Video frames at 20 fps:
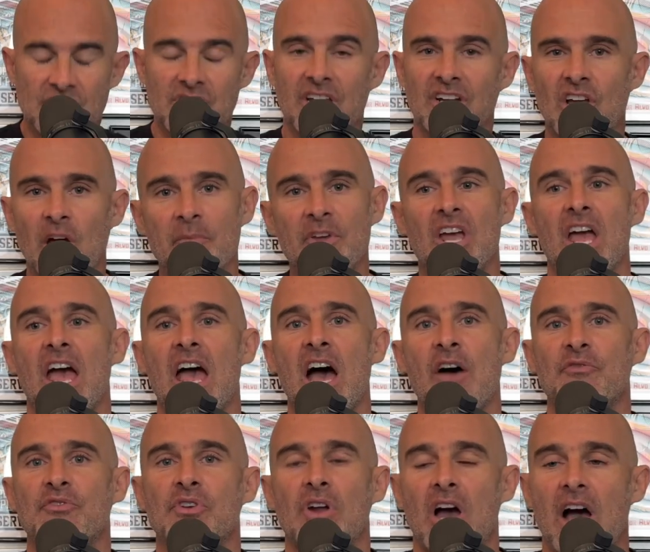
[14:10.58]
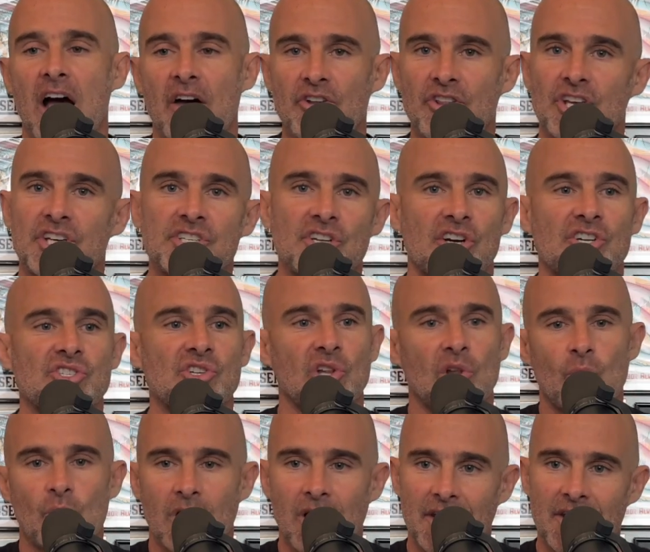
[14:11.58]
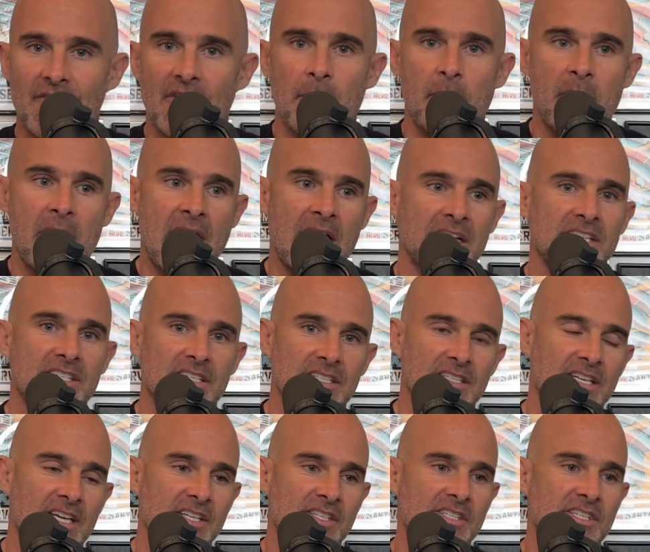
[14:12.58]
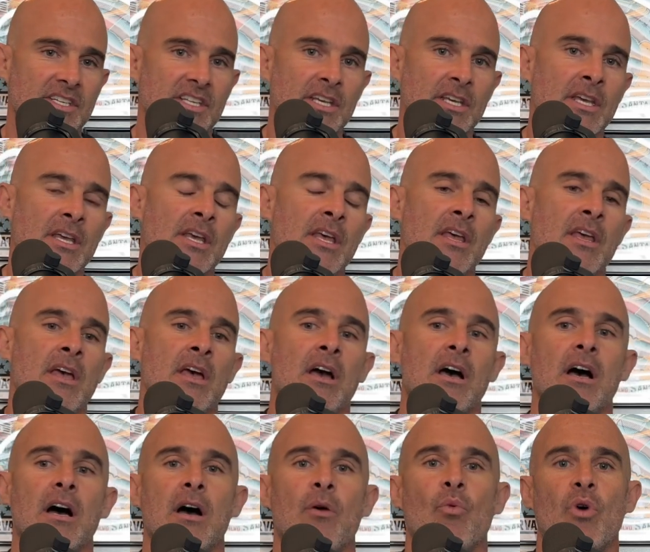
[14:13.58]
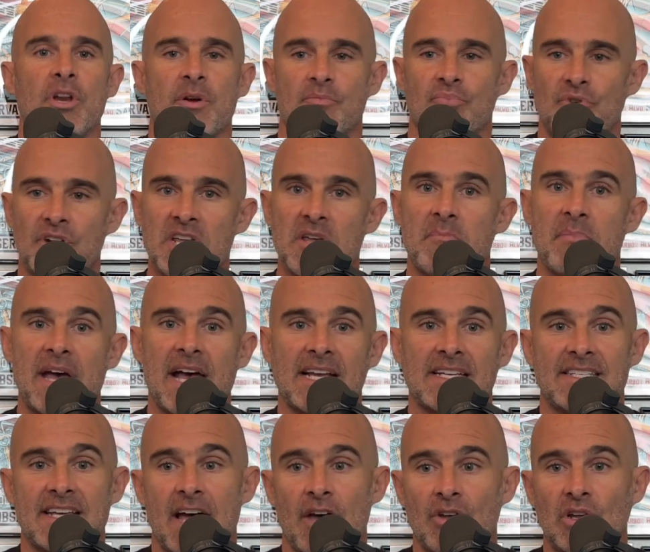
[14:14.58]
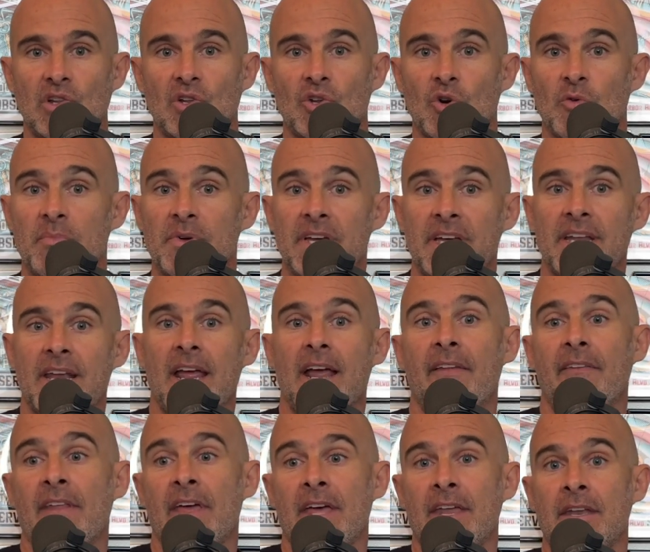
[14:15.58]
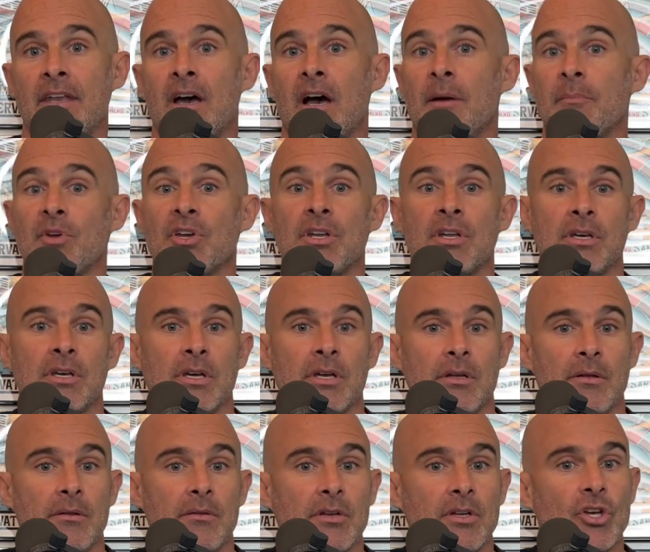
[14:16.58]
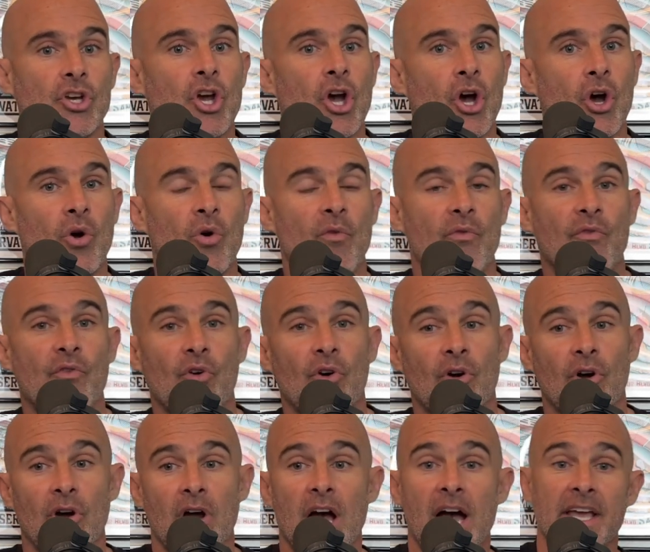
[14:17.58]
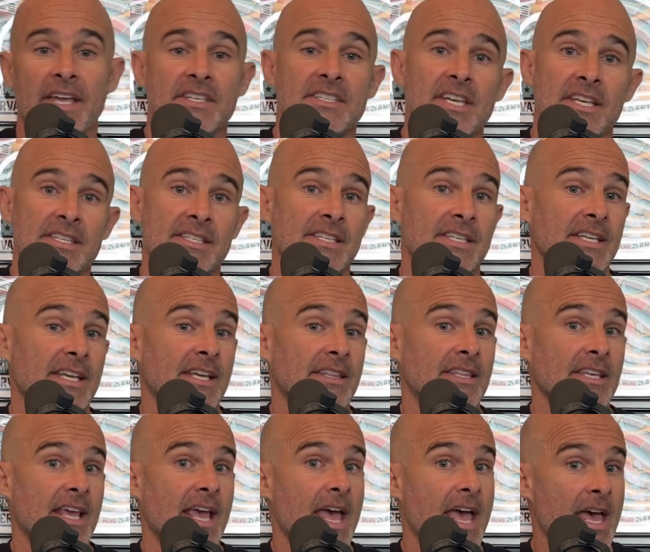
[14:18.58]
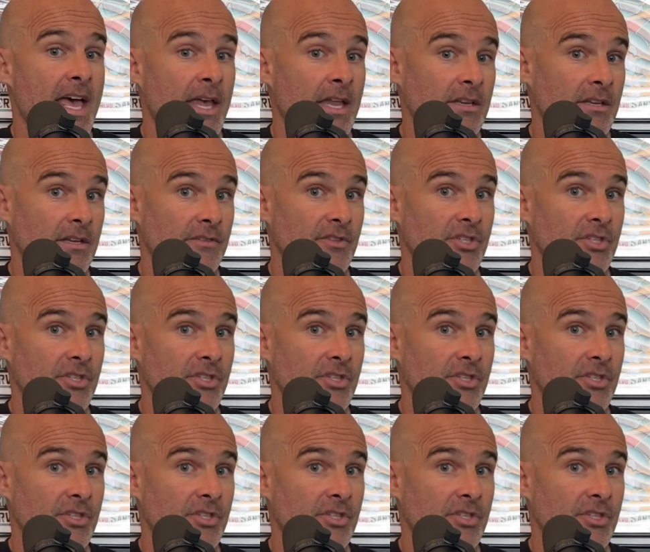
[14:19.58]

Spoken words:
then coming out of the guitar solo, we're kind of at max intensity. Want to bring it back down a little bit, and then I'm going to go for high intensity at the end of the